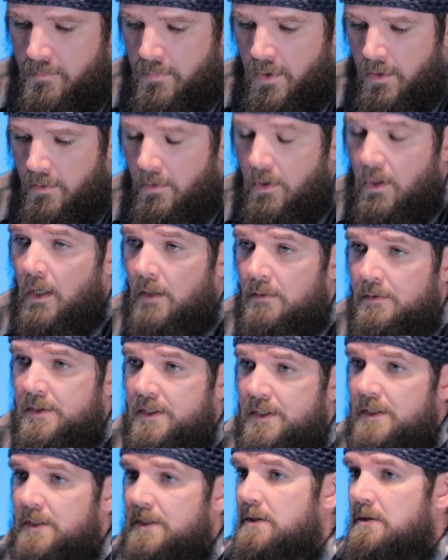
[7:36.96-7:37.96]
Well, I was
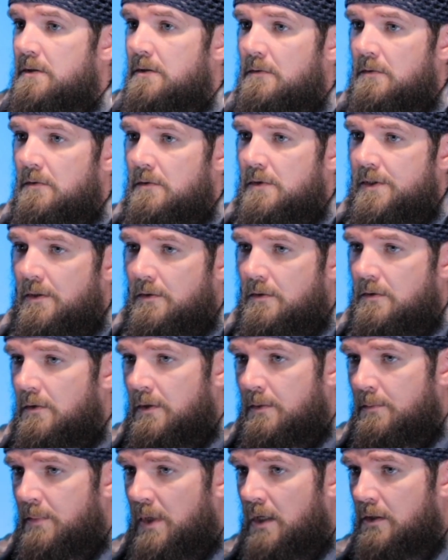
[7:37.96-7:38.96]
just
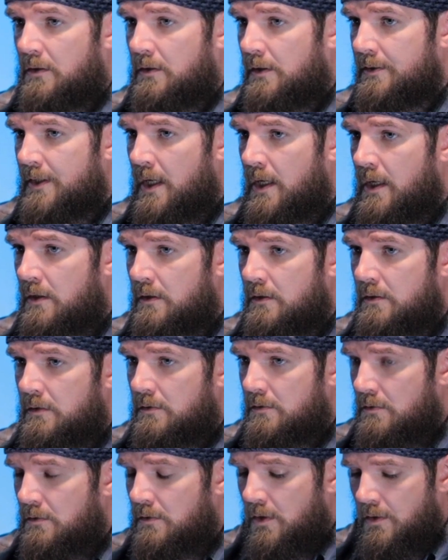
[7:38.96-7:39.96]
circling back on that.
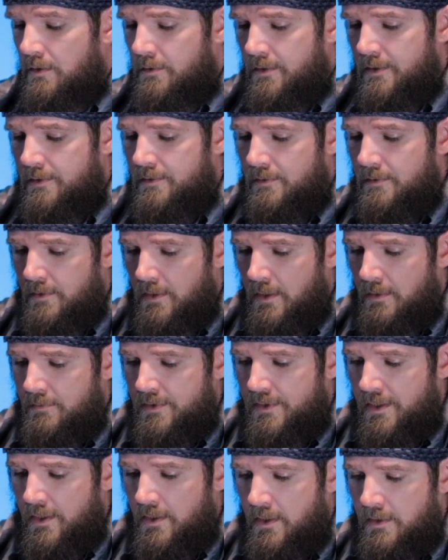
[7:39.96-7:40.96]
This that
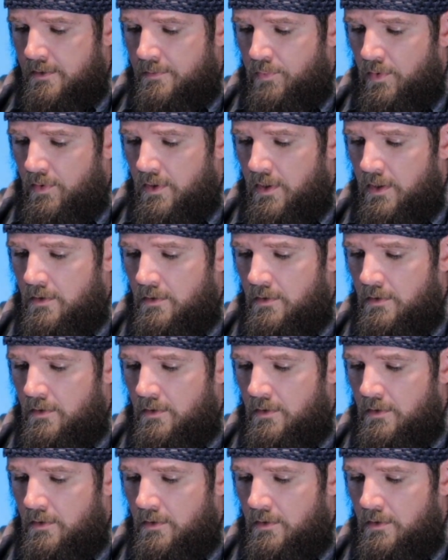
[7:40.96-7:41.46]
was the next point.